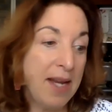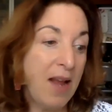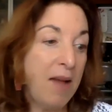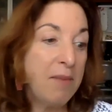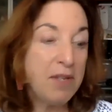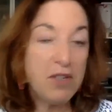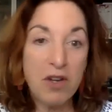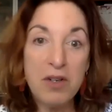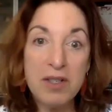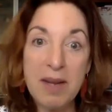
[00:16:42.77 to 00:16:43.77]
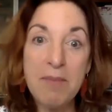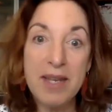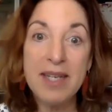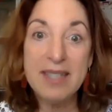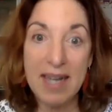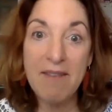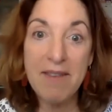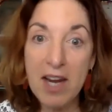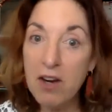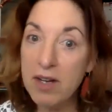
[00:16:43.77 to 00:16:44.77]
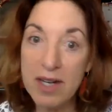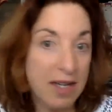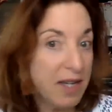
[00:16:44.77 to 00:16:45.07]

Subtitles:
Now I'm going to show you some things that have air in it,